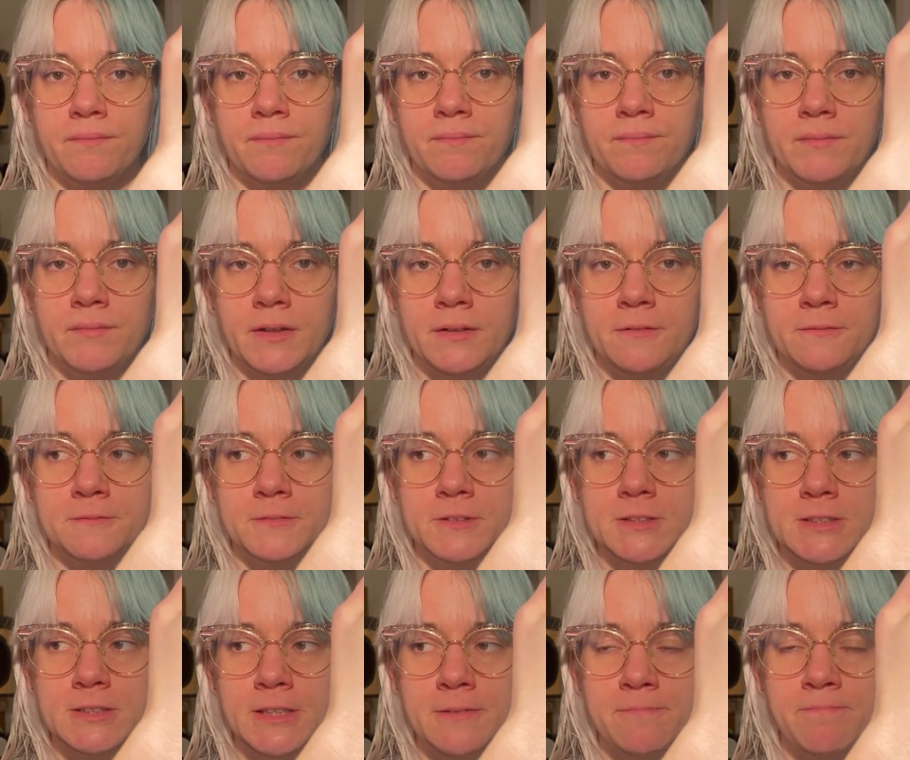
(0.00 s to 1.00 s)
There, you
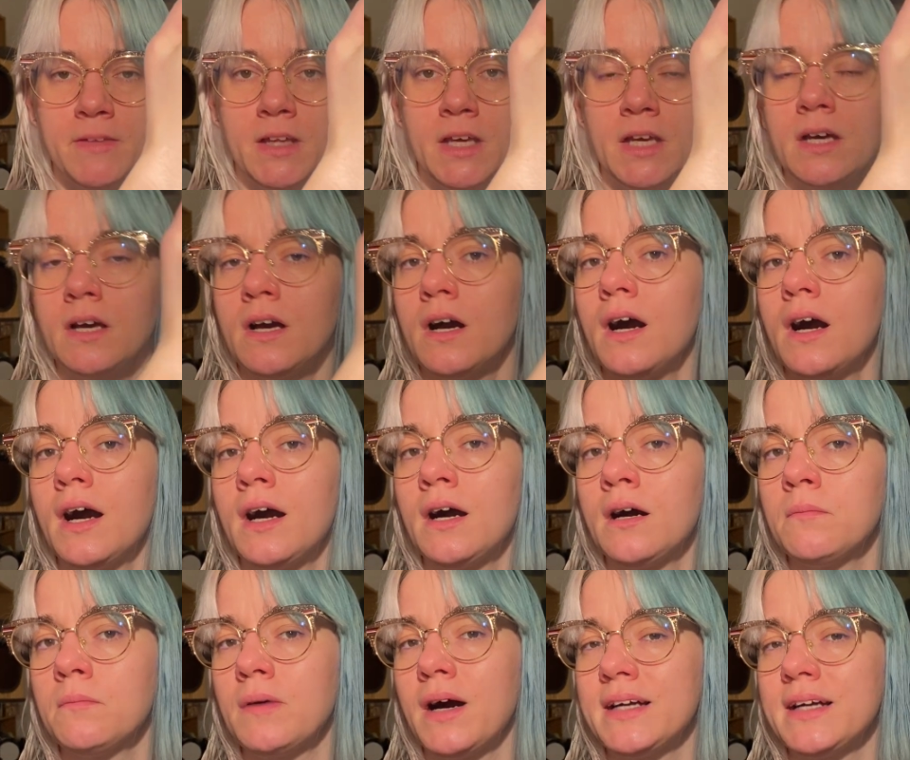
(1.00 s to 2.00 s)
see.
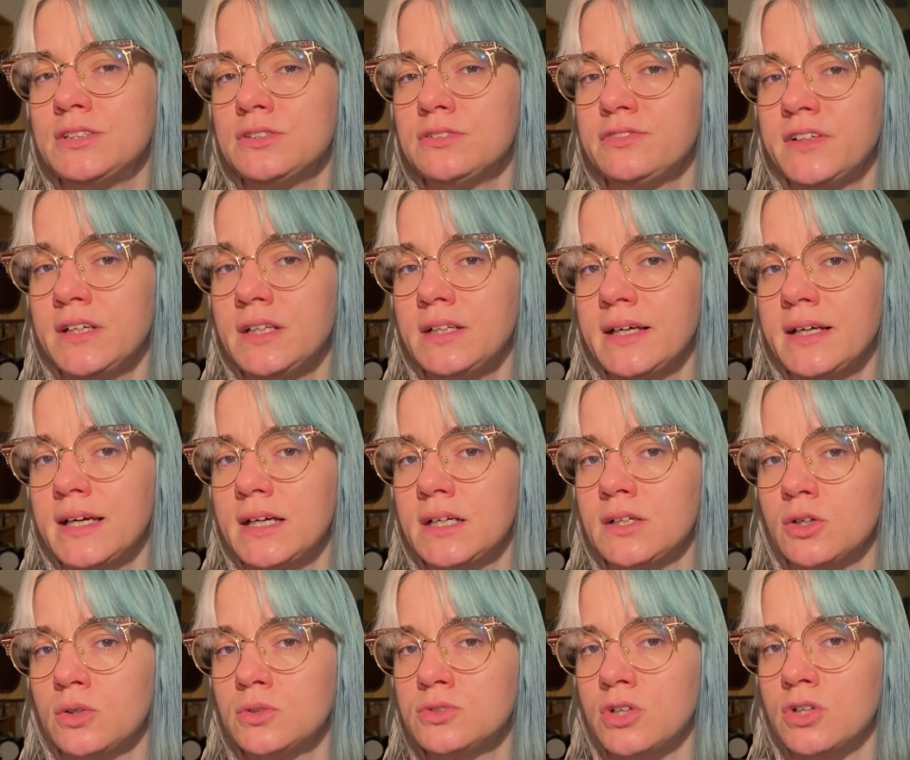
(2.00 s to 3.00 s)
I do feel like it
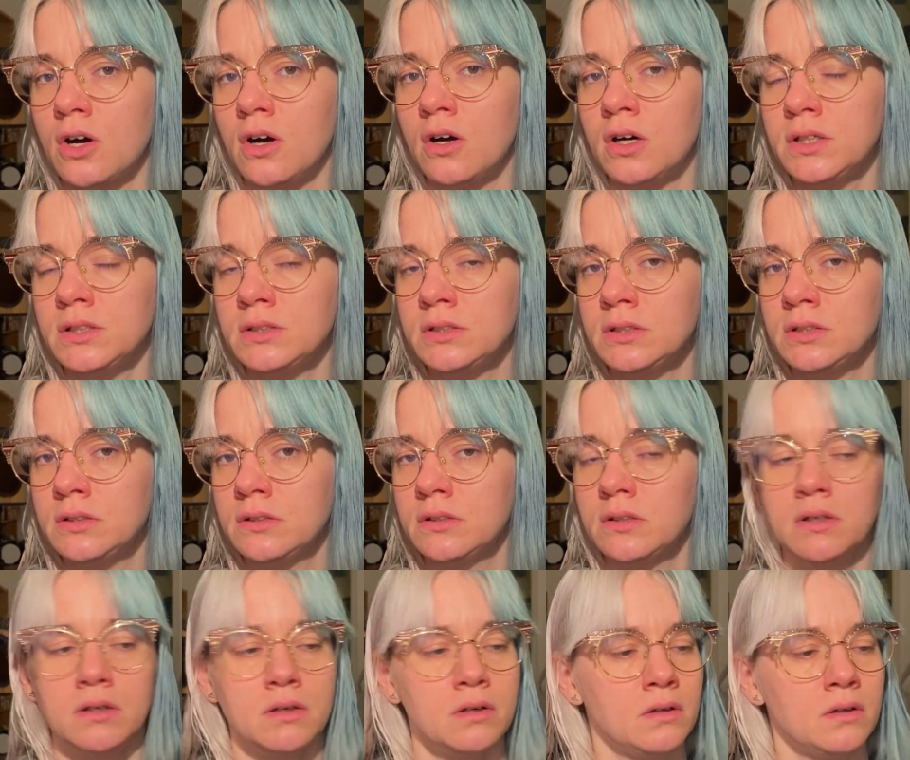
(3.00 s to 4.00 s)
goes on
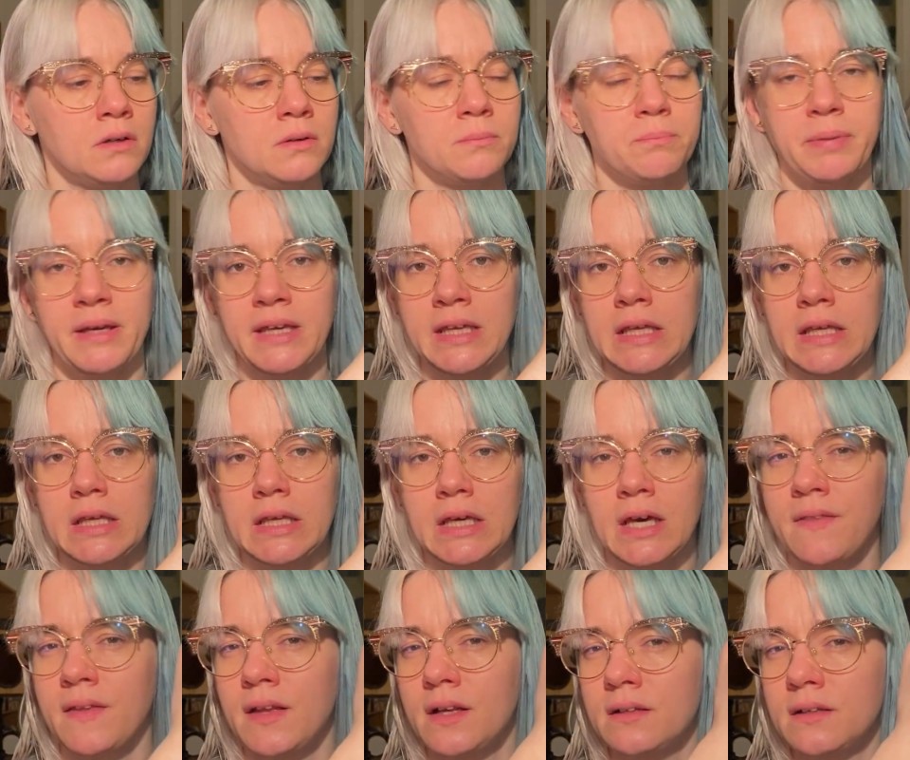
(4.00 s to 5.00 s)
pink
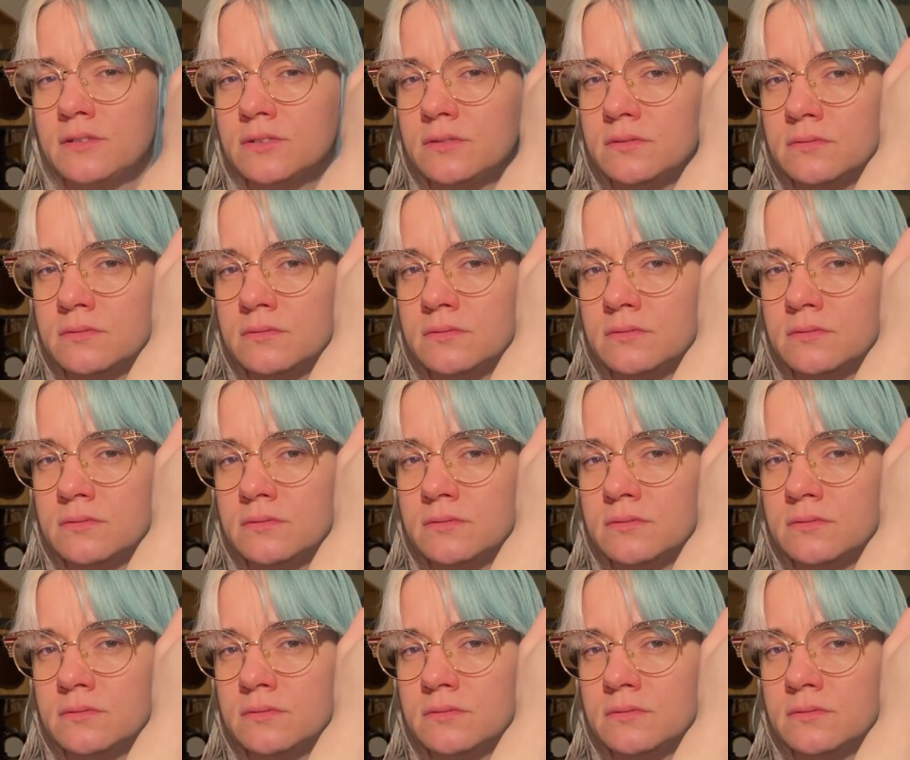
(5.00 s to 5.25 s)
and then